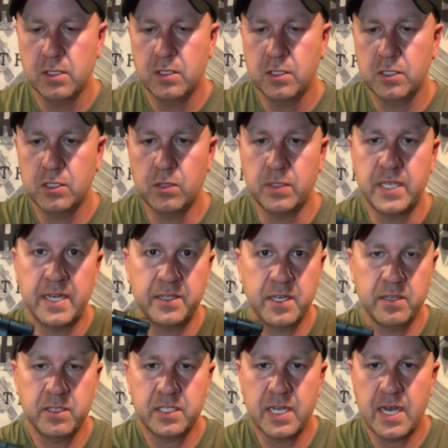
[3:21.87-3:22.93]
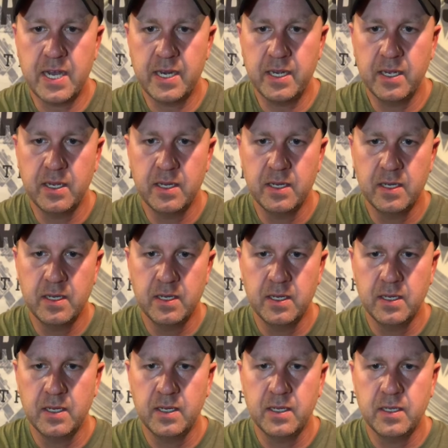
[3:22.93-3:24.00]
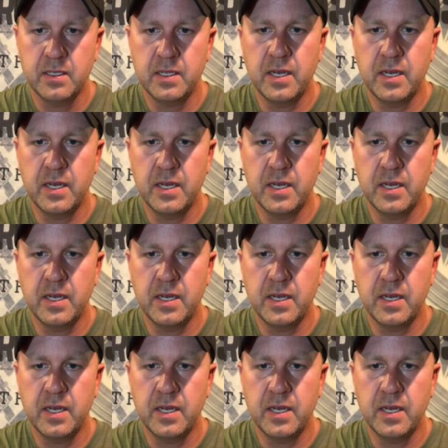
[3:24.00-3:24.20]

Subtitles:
So it's out the other side. Then